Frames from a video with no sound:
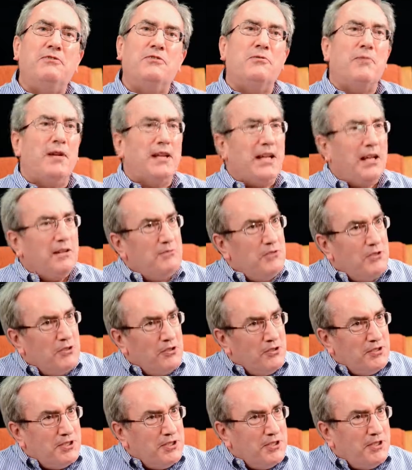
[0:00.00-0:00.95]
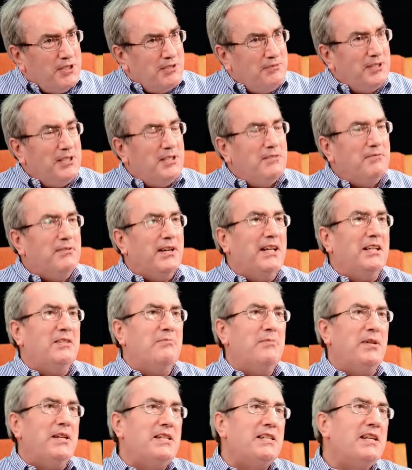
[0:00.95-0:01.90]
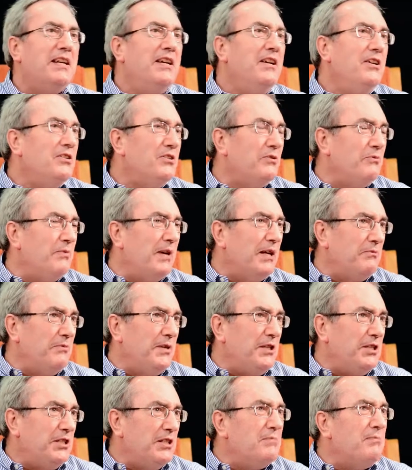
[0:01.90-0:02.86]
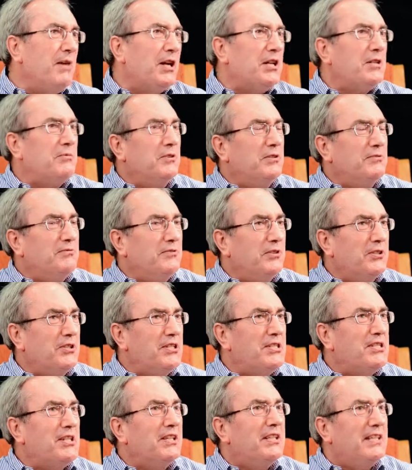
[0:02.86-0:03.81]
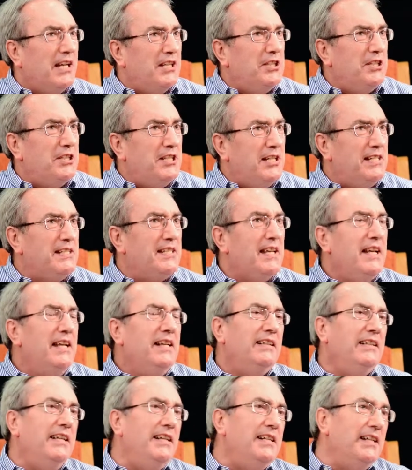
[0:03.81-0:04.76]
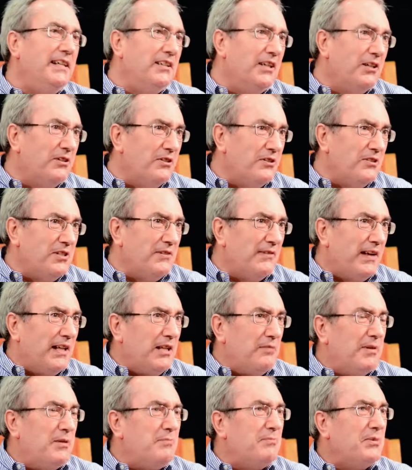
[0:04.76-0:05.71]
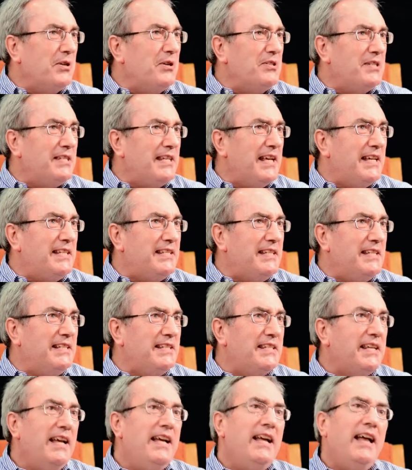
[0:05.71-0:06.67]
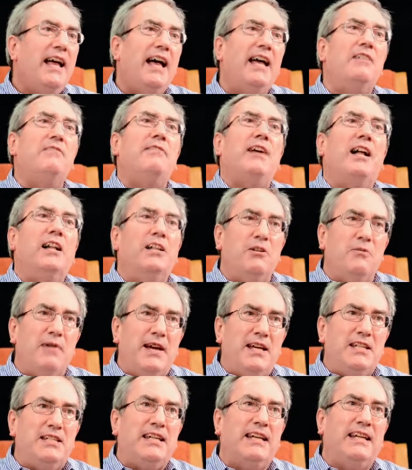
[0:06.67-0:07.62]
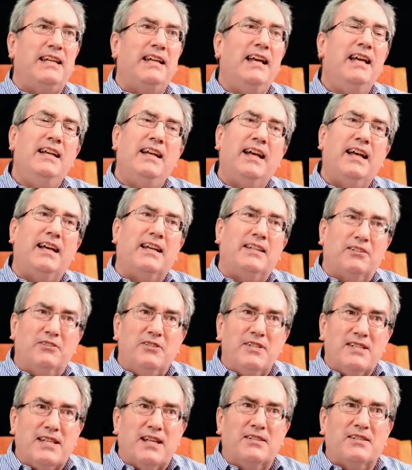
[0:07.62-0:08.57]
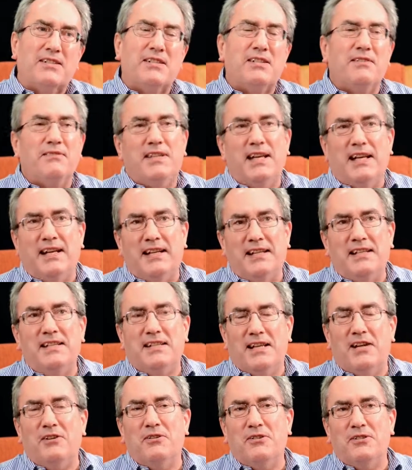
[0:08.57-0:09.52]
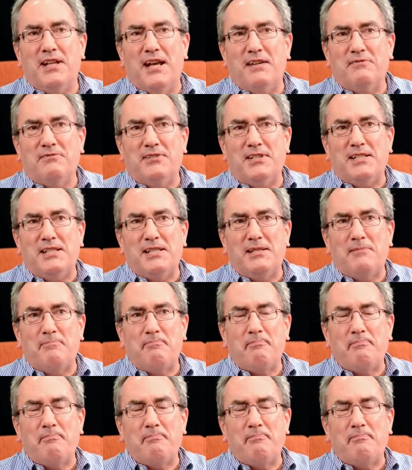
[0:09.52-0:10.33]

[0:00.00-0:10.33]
from a kind of donor-driven environment to one which is much more focused on countries leading their own development processes and evaluating the results of their own efforts.